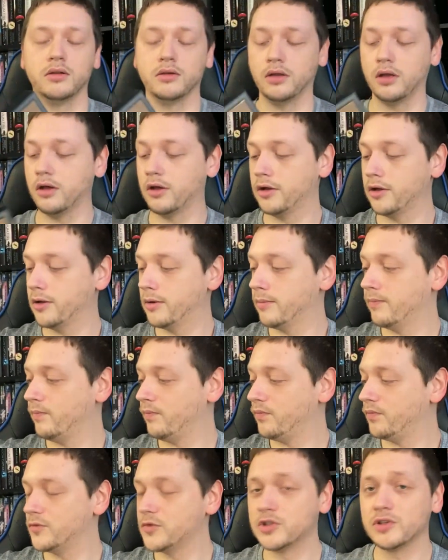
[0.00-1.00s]

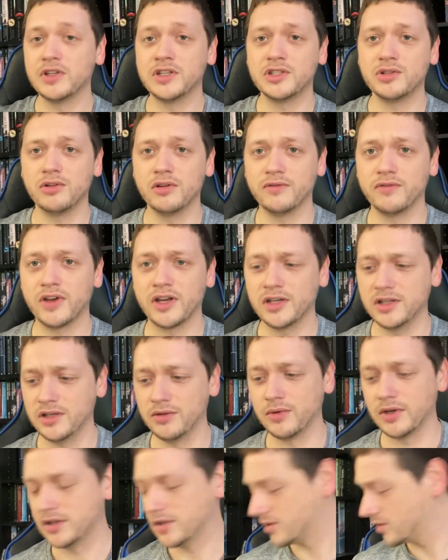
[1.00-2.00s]
So then to have finally
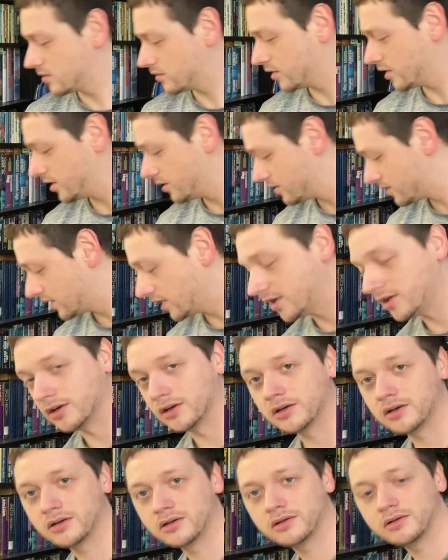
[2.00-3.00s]
read the story years
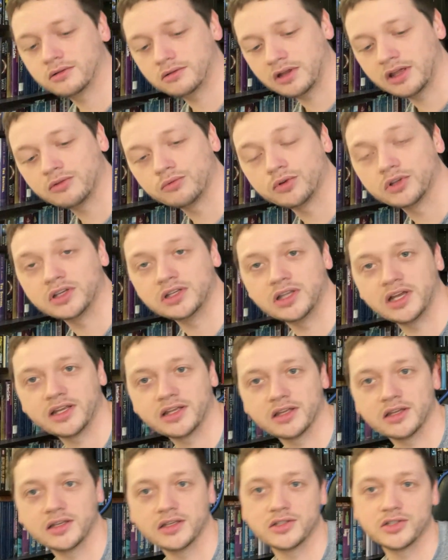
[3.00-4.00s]
later and really like
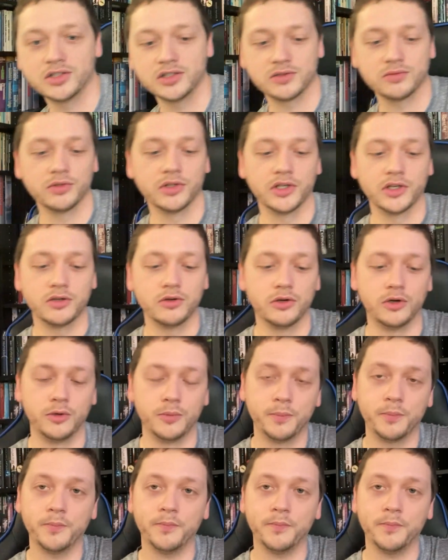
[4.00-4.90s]
it is just really cool.